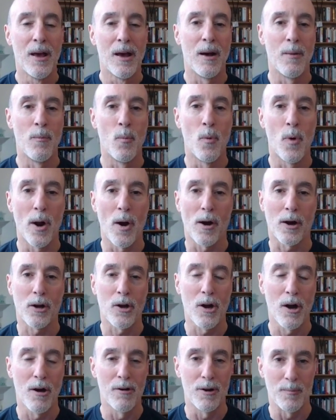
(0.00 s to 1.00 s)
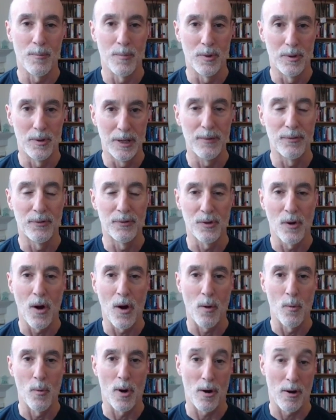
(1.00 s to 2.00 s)
what our current beliefs
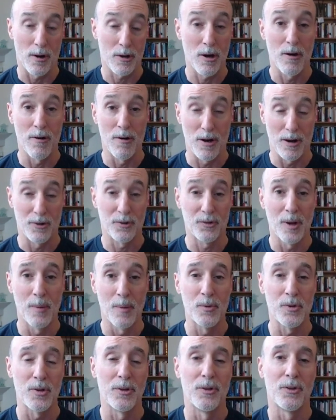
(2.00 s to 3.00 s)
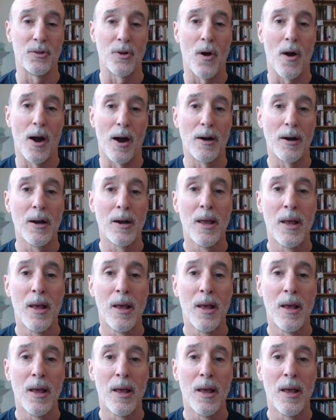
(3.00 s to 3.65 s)
are, what our current assumptions are,